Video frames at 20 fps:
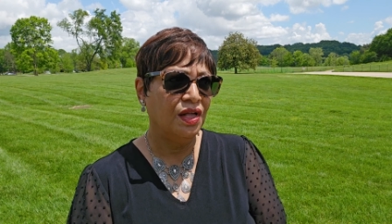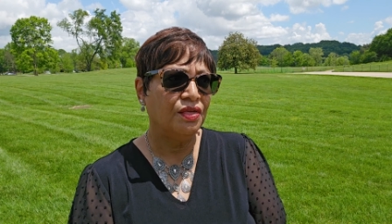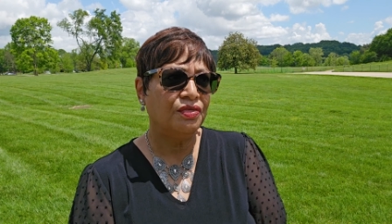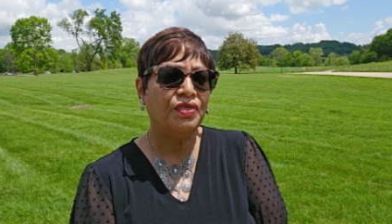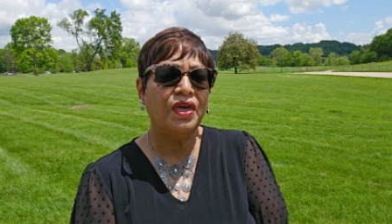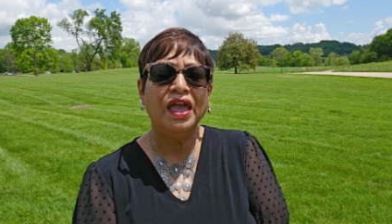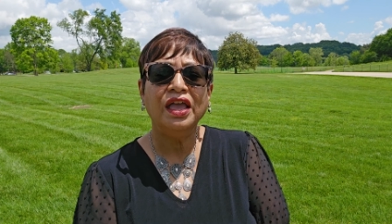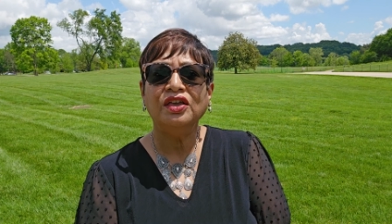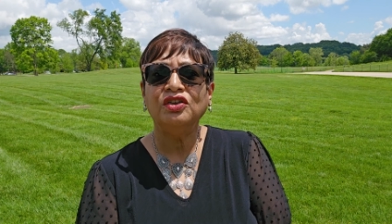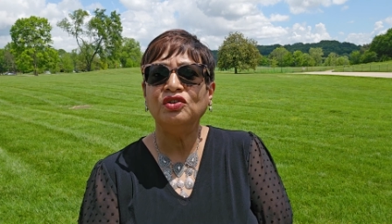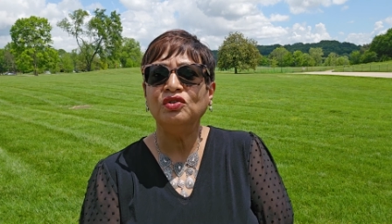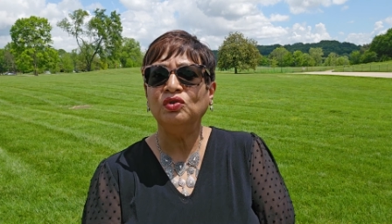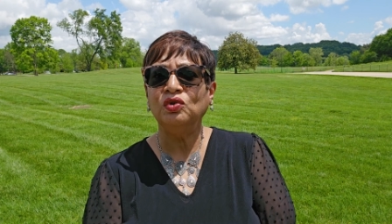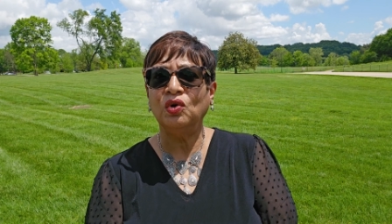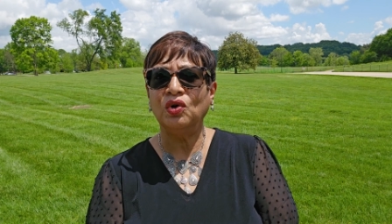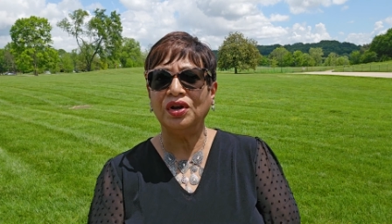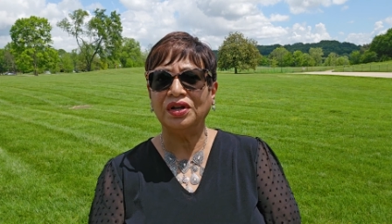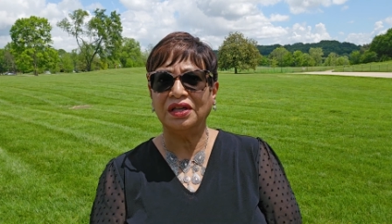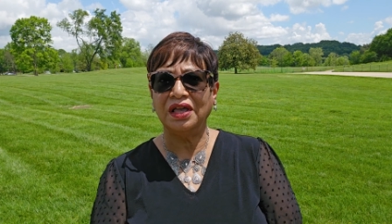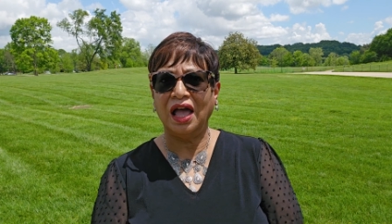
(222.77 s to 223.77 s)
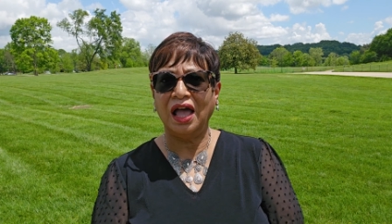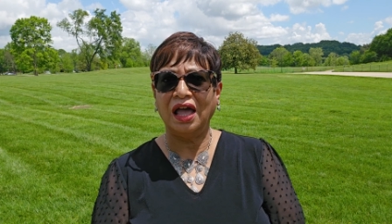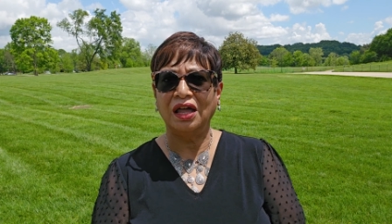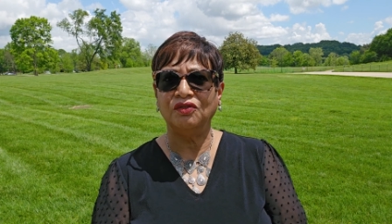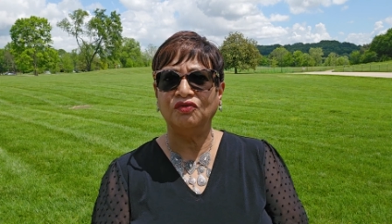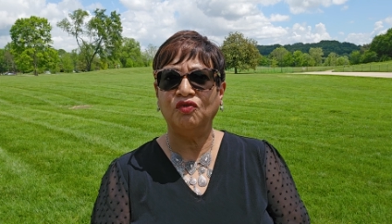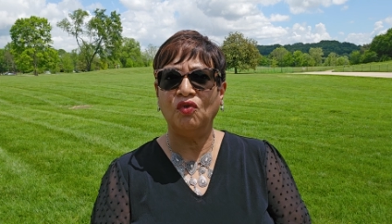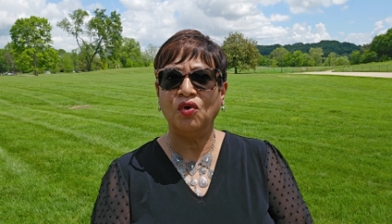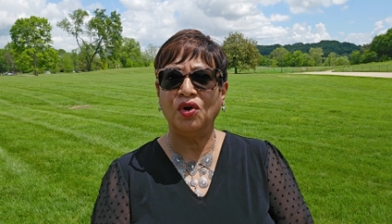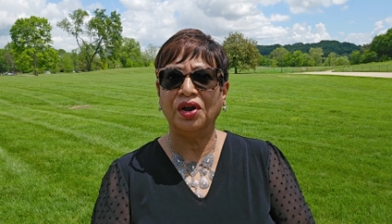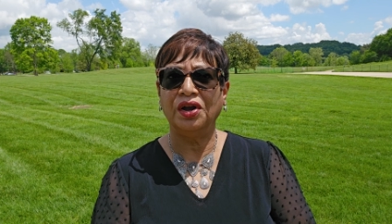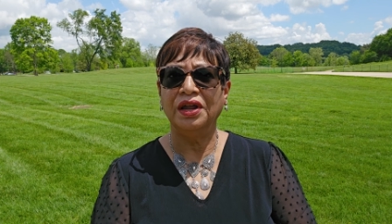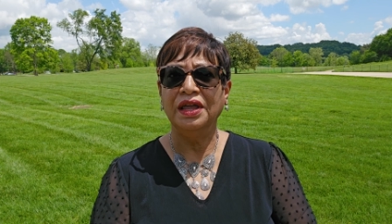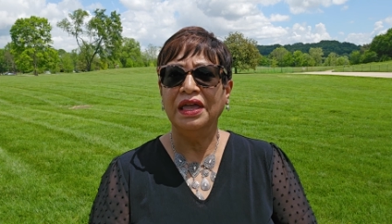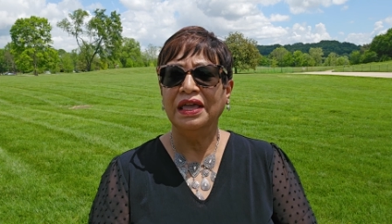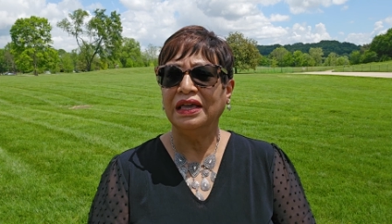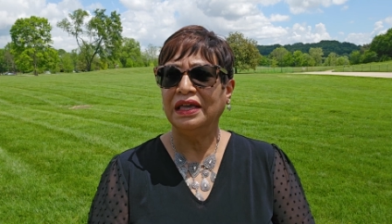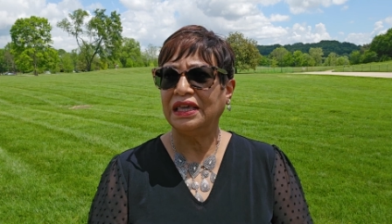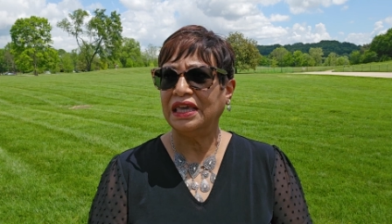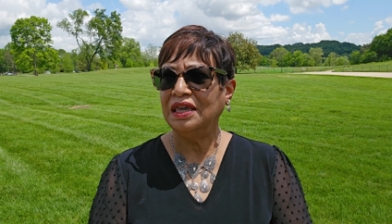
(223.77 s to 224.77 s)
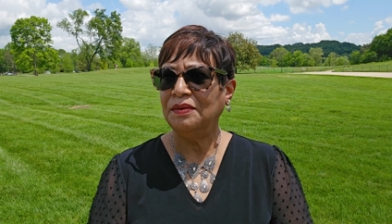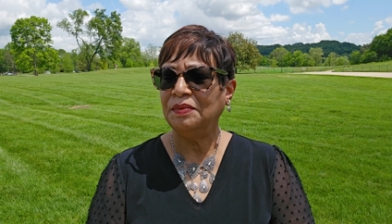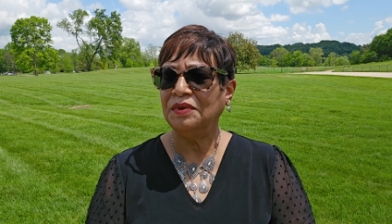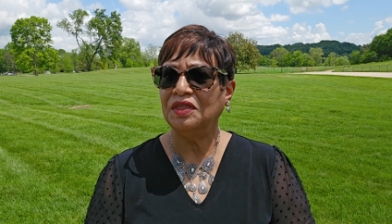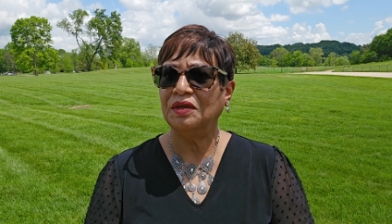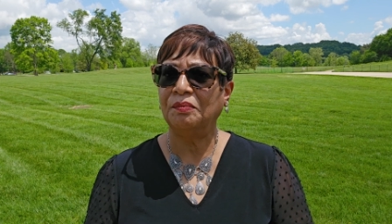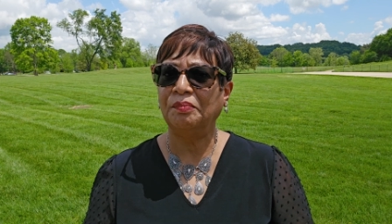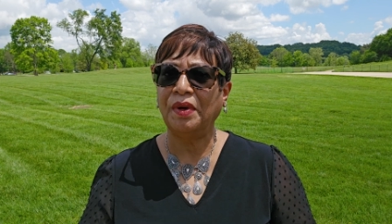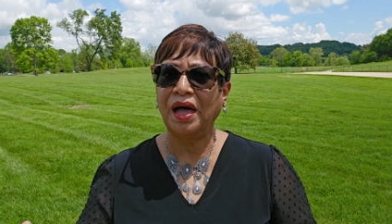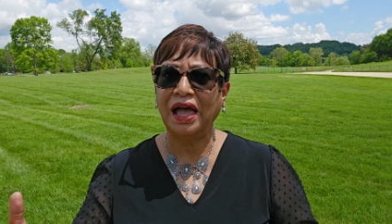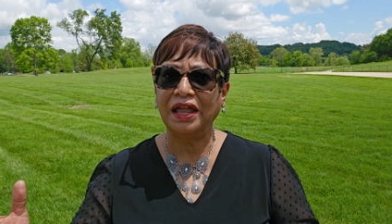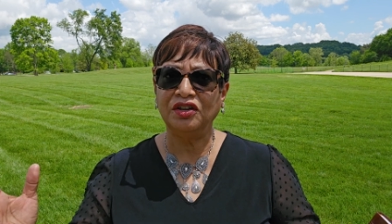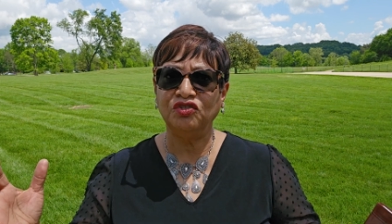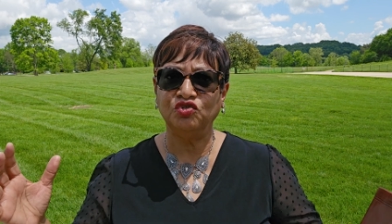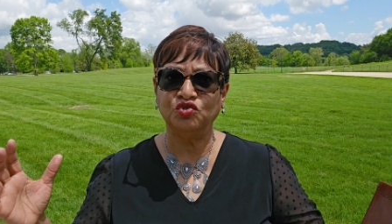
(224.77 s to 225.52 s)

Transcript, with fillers: Thank you, Lord God, for keeping the body,